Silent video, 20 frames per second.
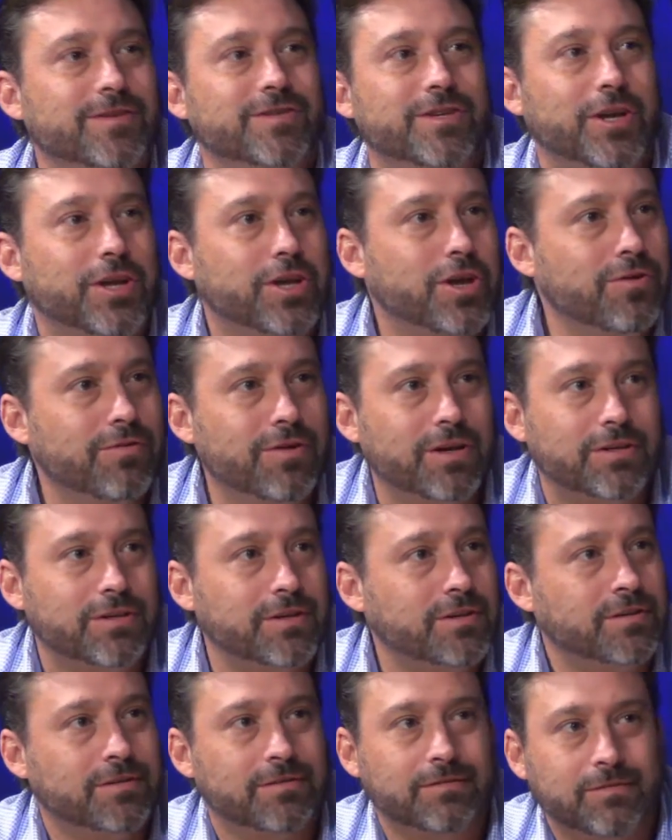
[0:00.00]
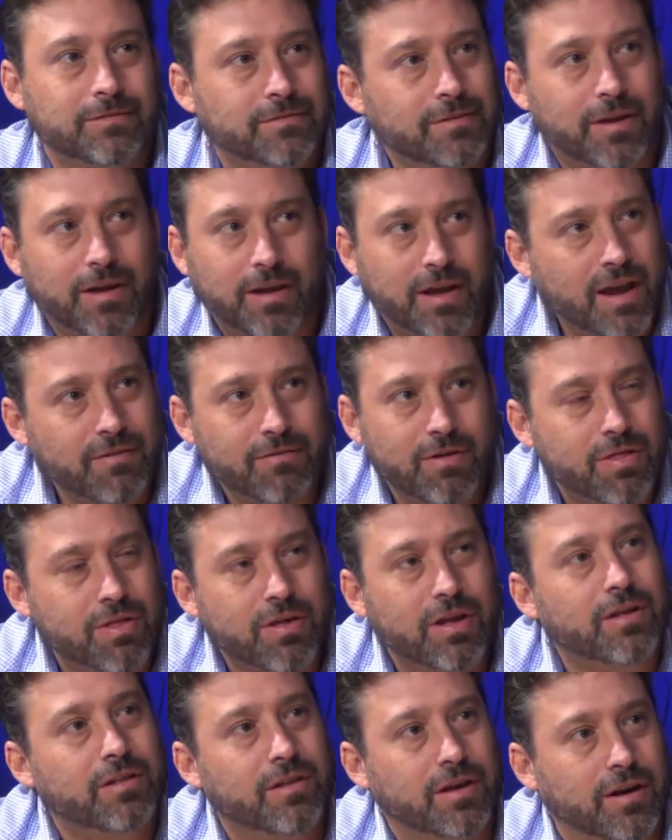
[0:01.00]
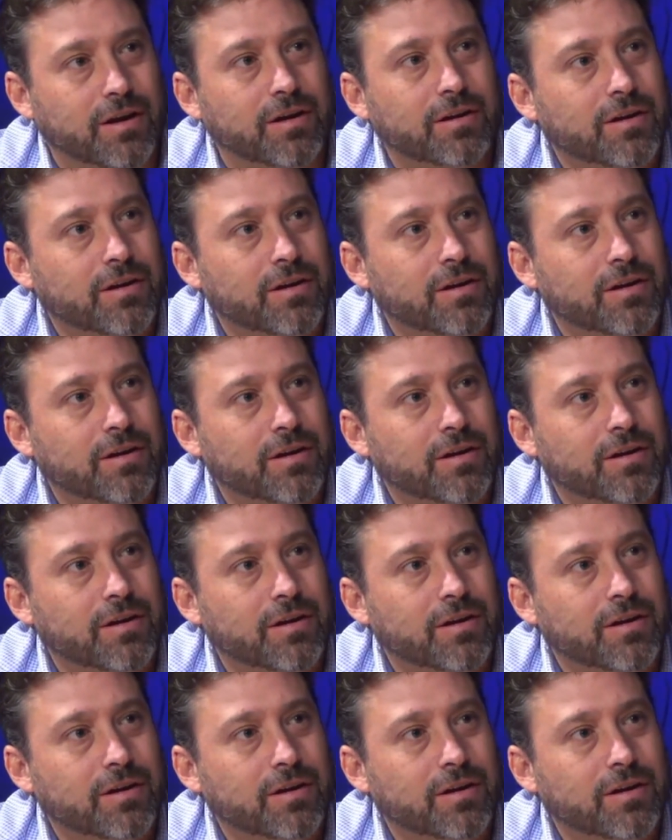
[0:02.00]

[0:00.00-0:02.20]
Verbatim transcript: and security everything there. Then